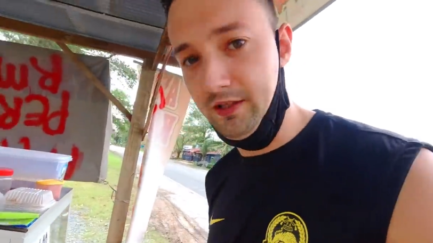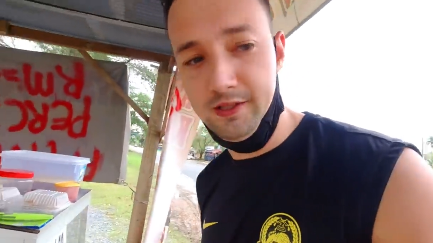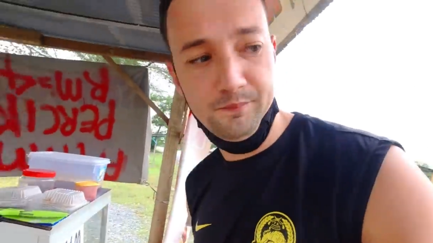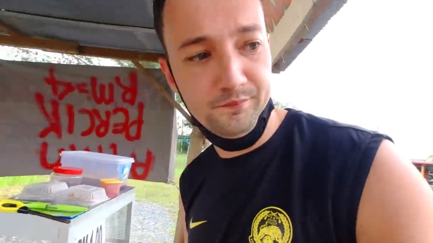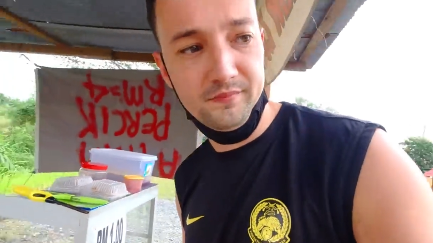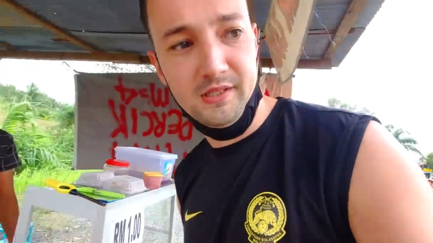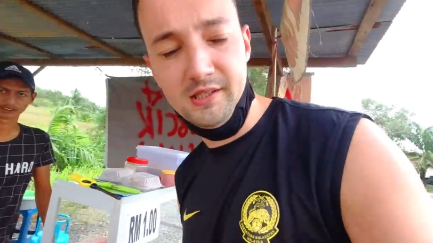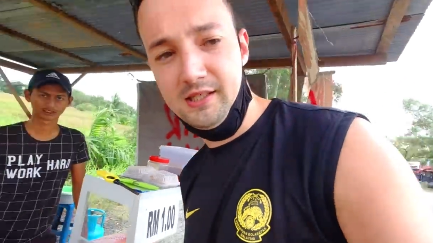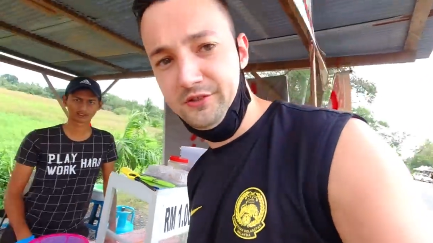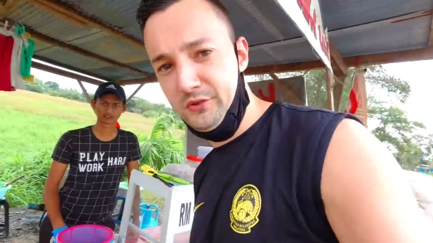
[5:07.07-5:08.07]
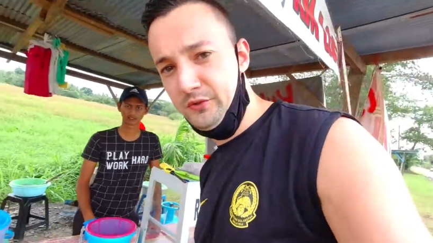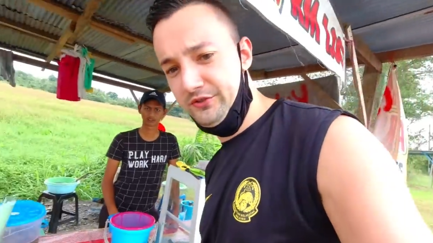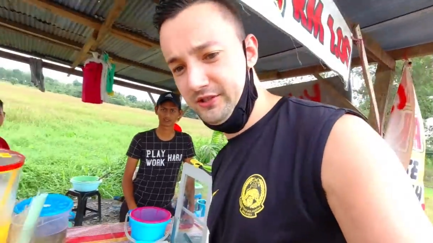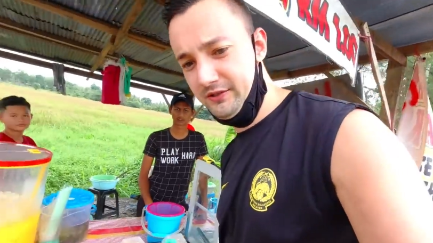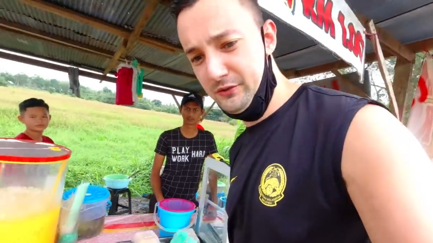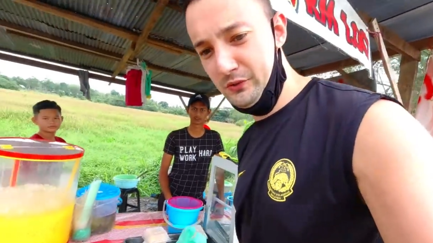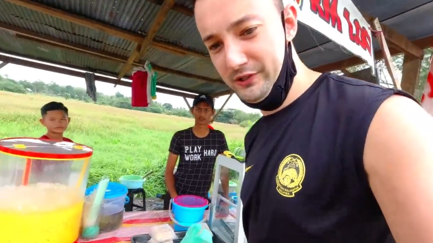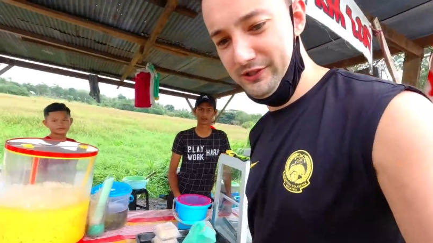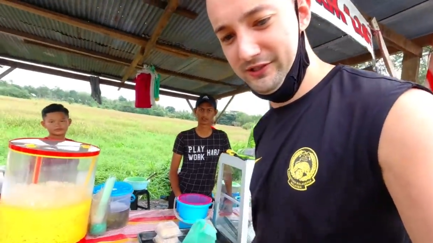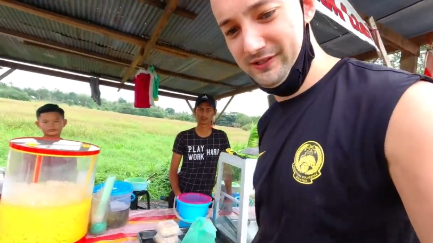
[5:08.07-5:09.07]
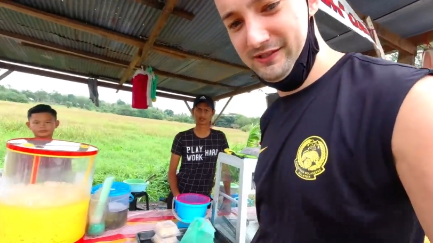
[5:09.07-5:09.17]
Um, can I ask you once again to hold it?